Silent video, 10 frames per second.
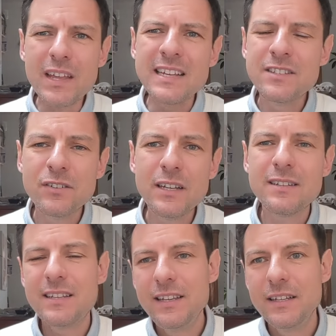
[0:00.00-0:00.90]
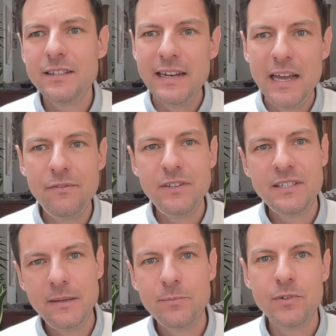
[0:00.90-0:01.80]
It's not that saying that life is
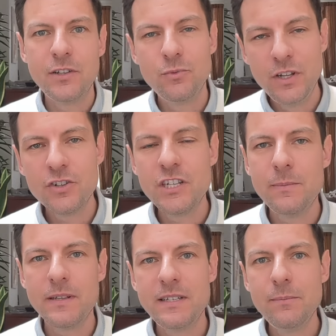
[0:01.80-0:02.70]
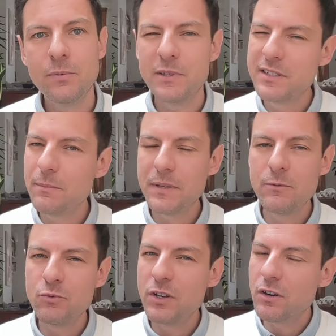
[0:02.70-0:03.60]
simple and relationship are simple, but
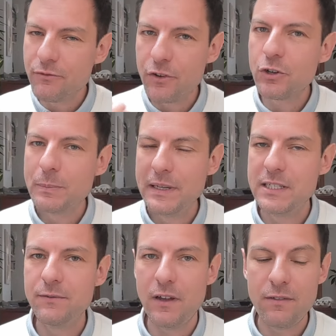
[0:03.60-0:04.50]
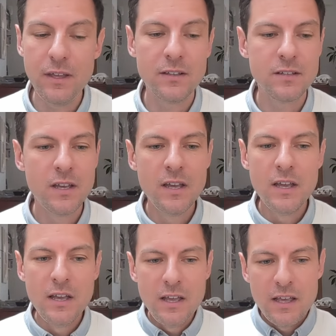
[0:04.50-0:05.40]
sometimes we over-complexify things.
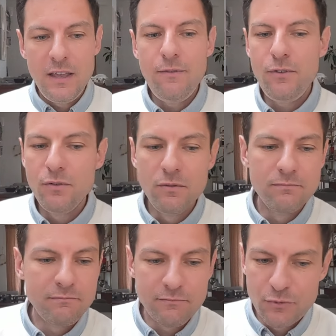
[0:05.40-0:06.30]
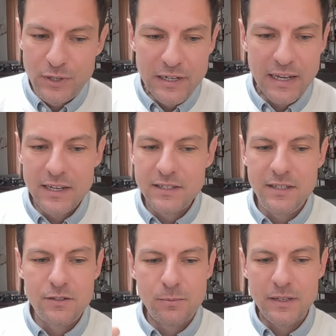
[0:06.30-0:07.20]
If you realize that
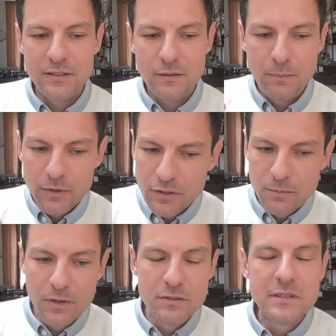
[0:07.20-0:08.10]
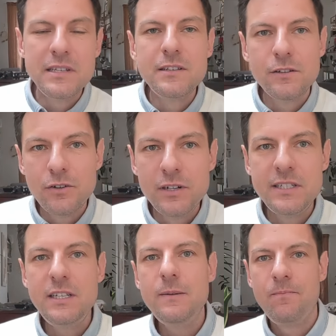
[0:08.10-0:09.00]
it's about abandonment,
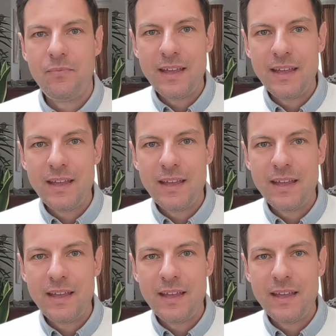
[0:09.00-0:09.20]
disloyalty,